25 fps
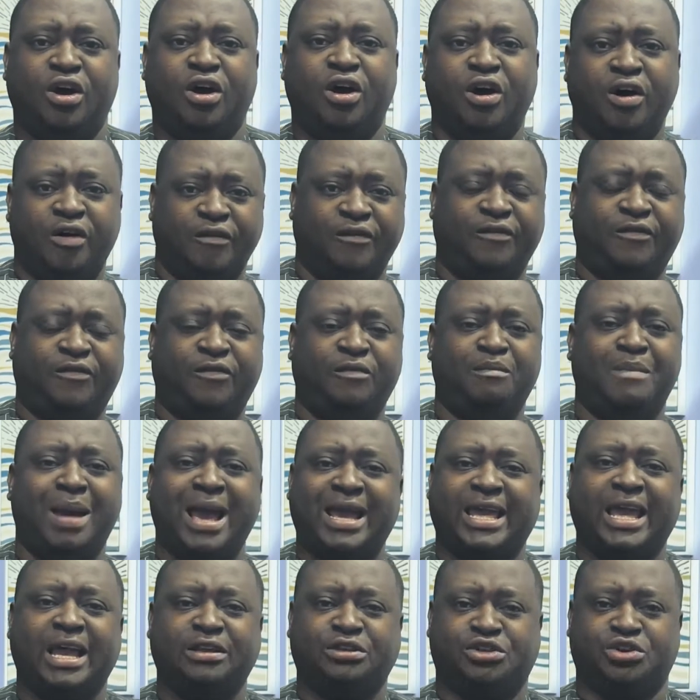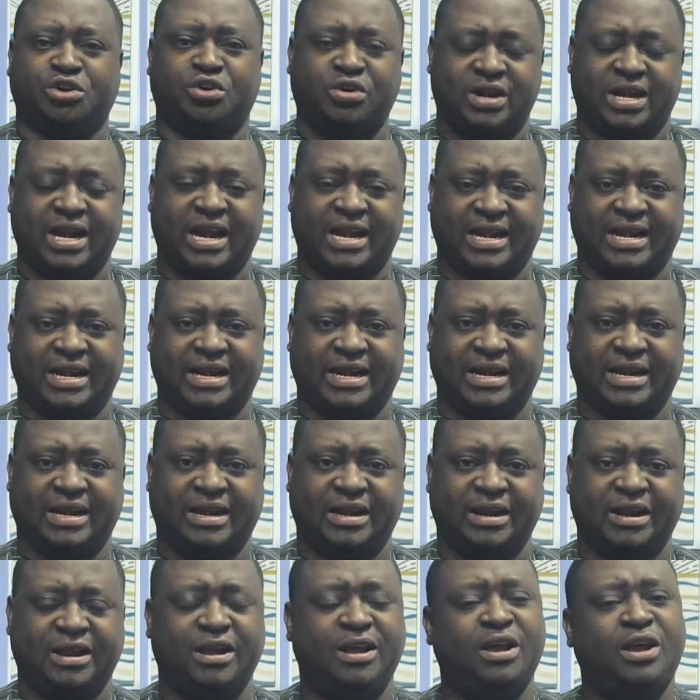of Michael Jordan
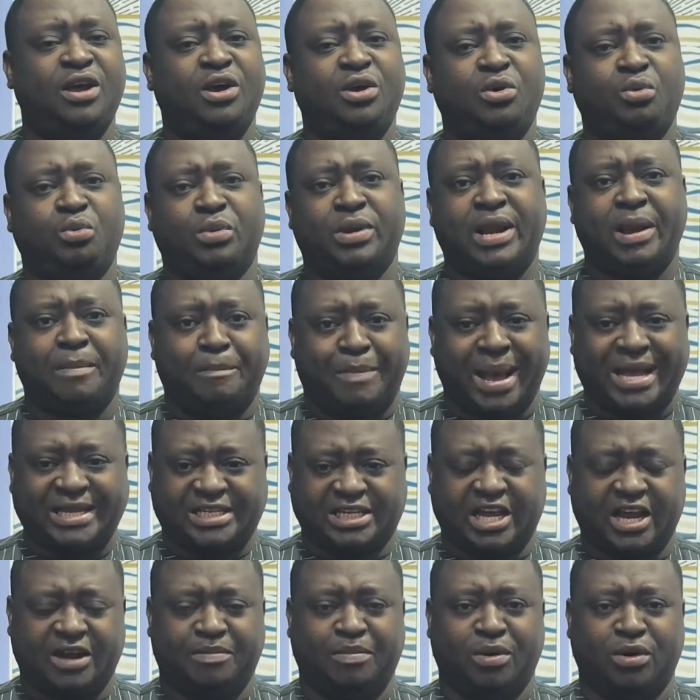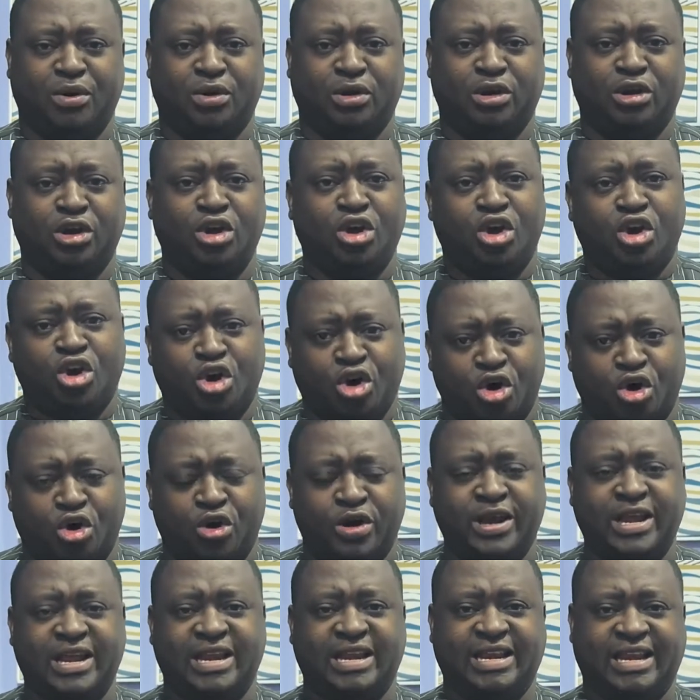with a basketball,
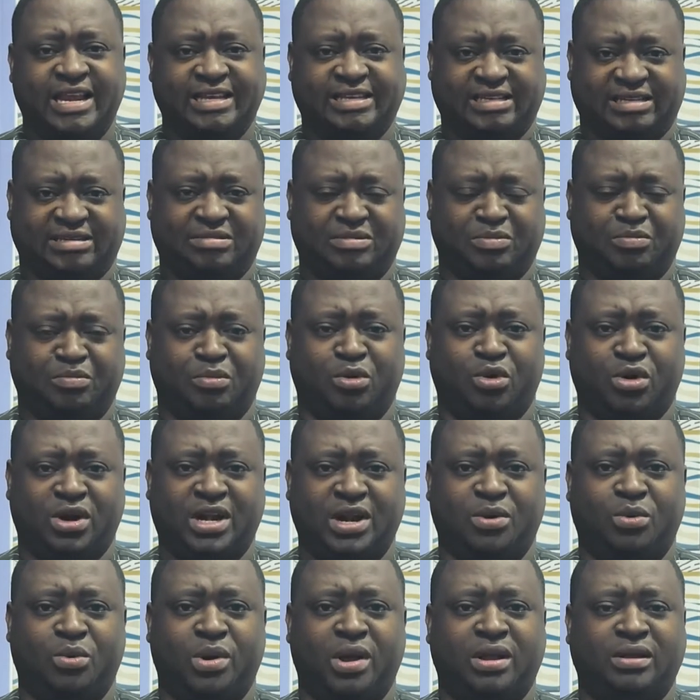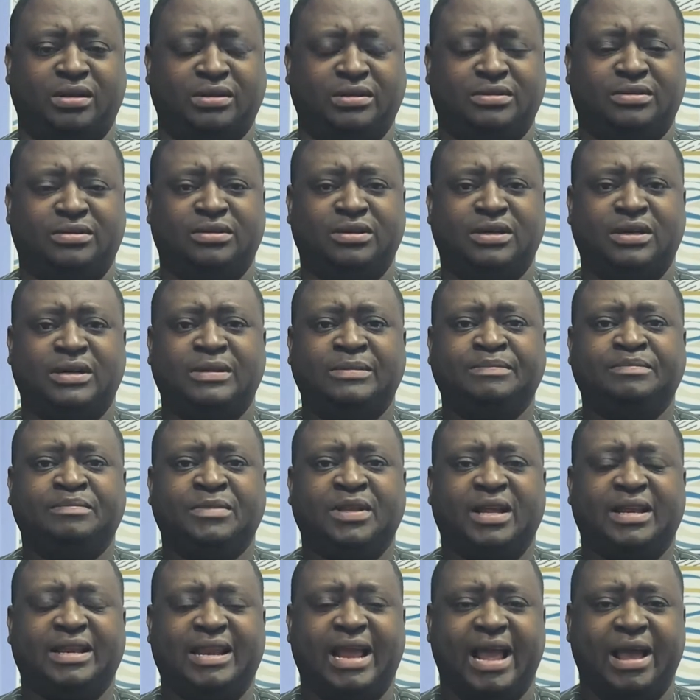or in this modern world,
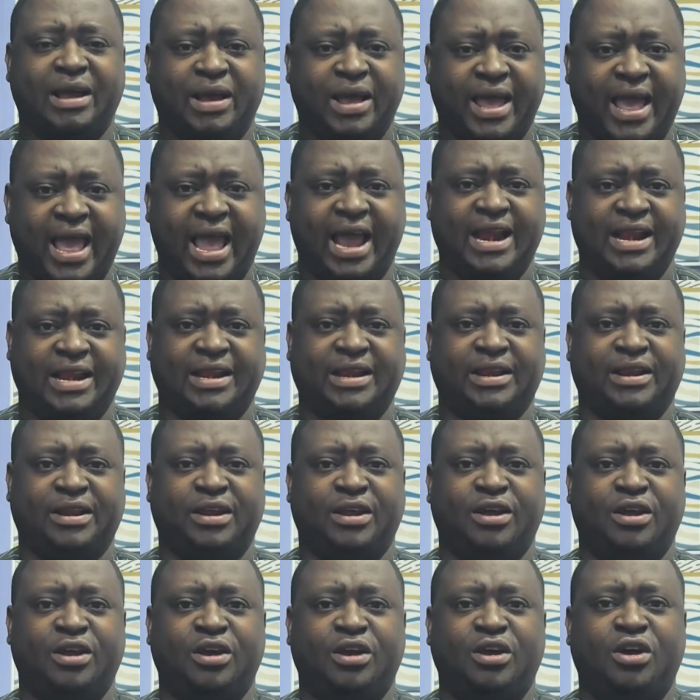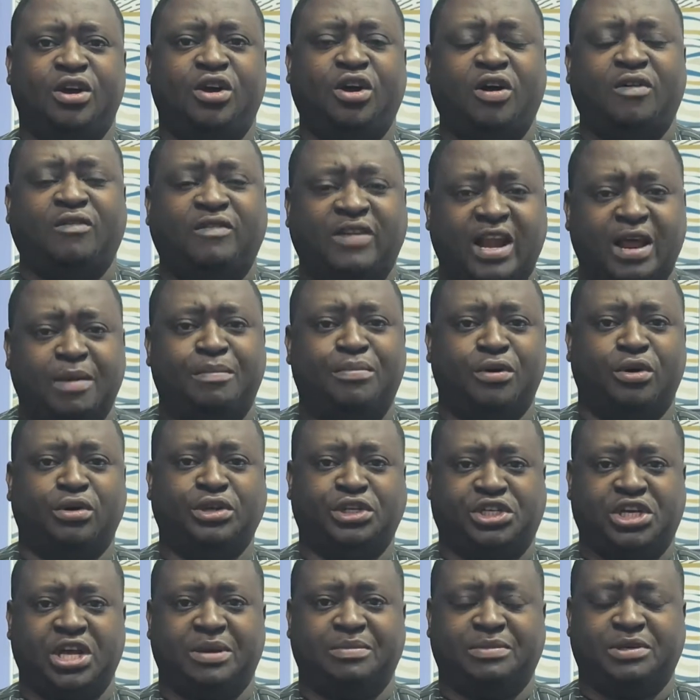the hand of
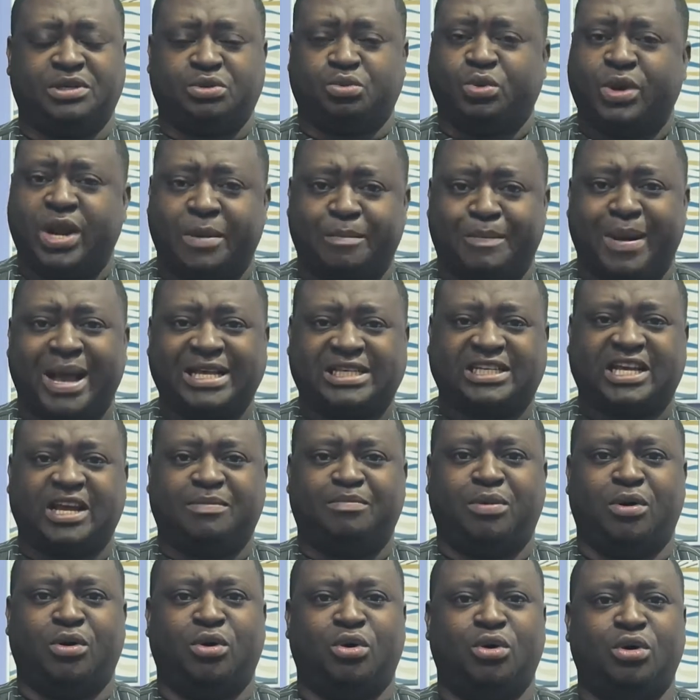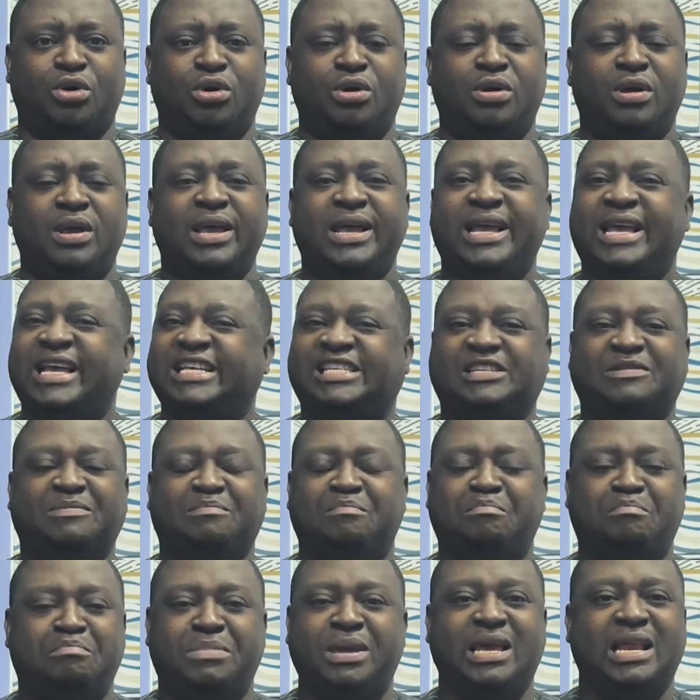LeBron James with a basketball is
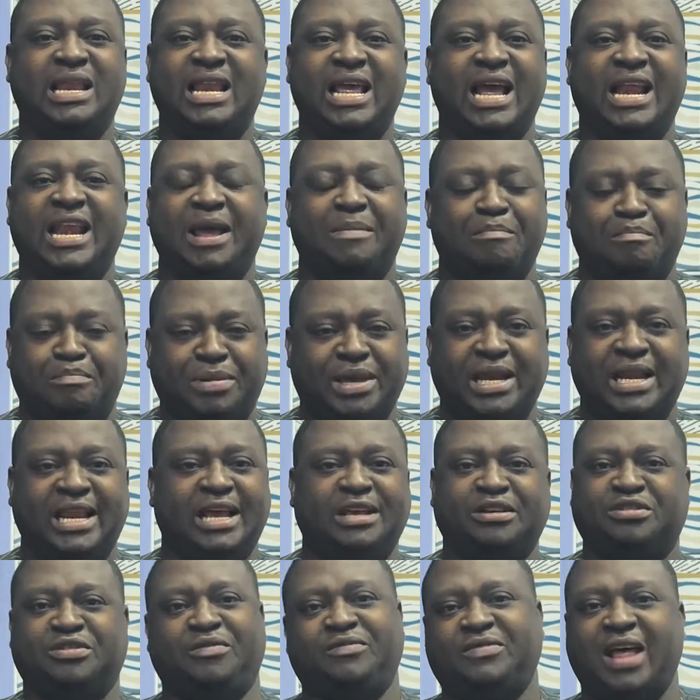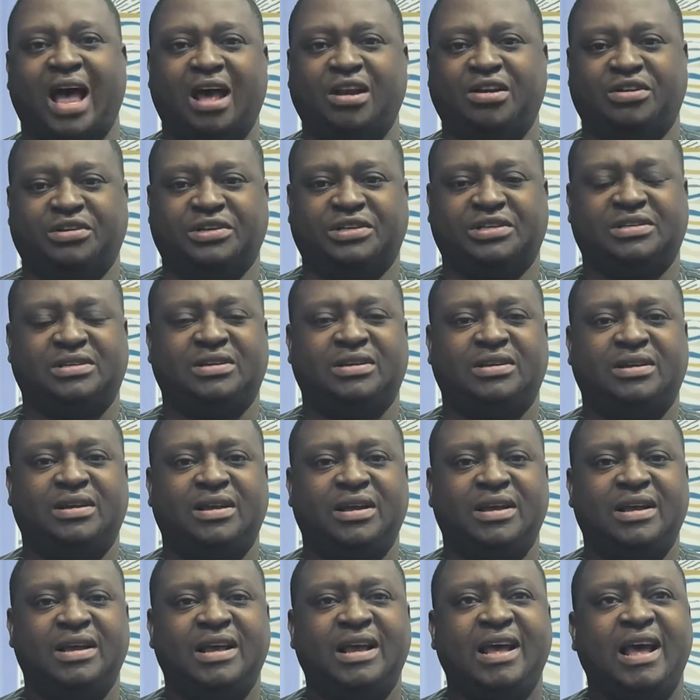millions and billions of dollars.
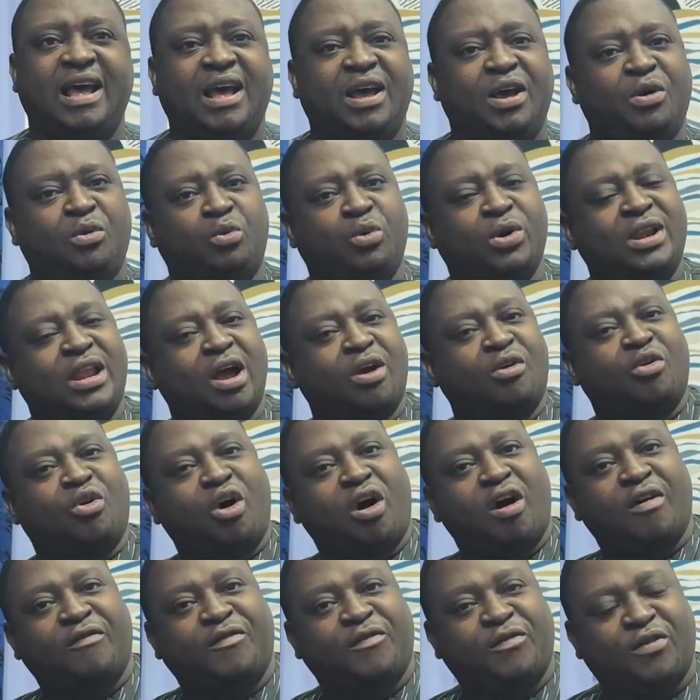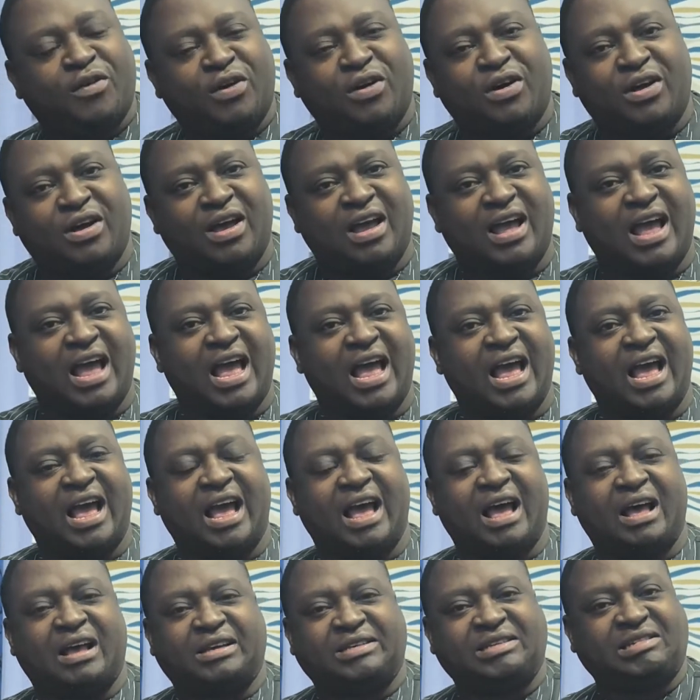With the golf
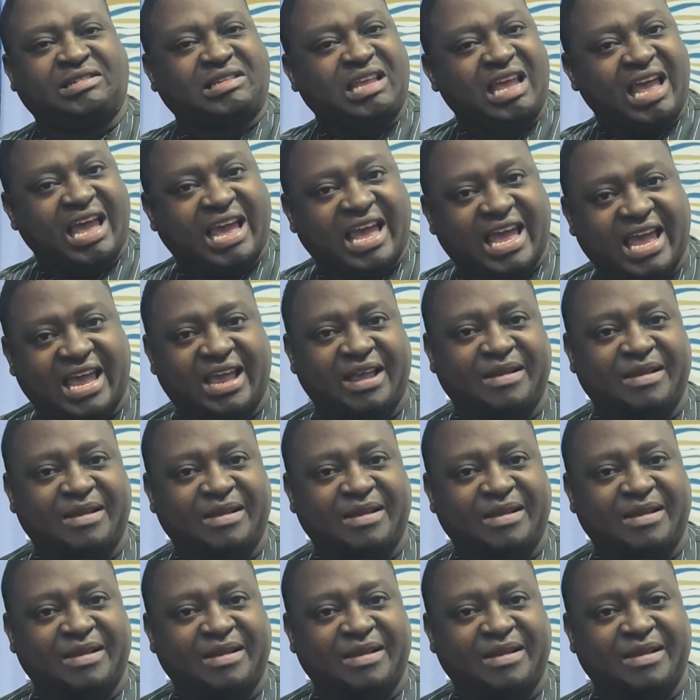uh, stick